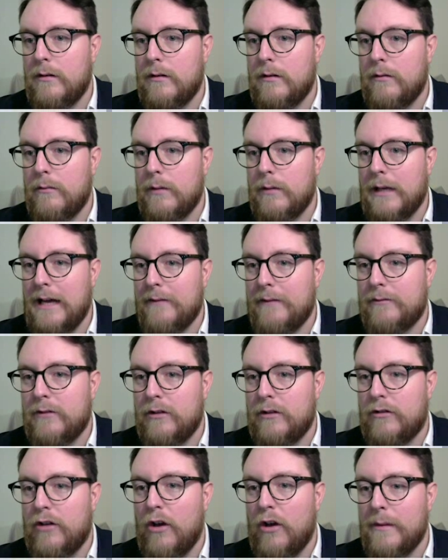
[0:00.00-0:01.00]
We're going to have the
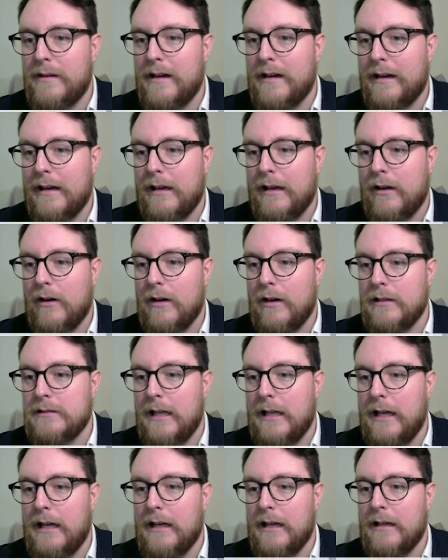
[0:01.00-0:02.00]
two attacking guys
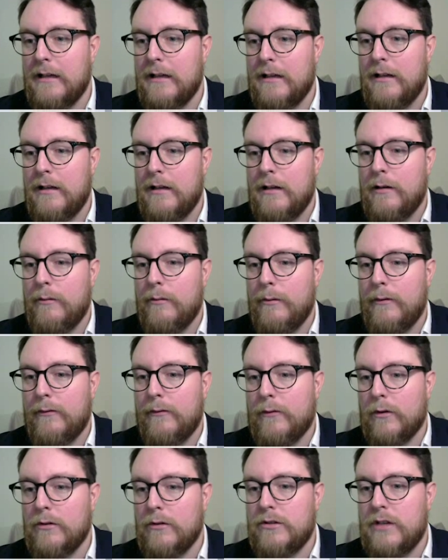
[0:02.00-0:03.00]
there. We've
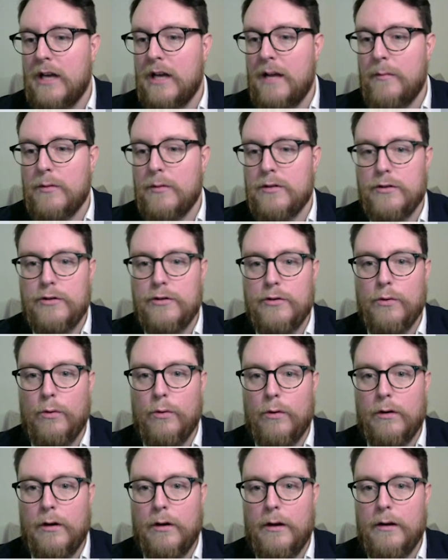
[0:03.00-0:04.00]
got Chambers and
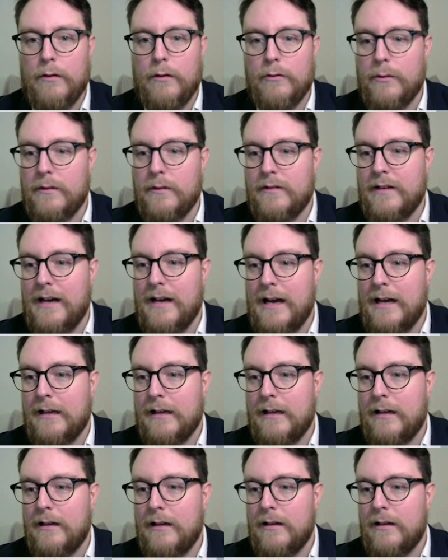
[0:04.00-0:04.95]
Shaw going on to attack.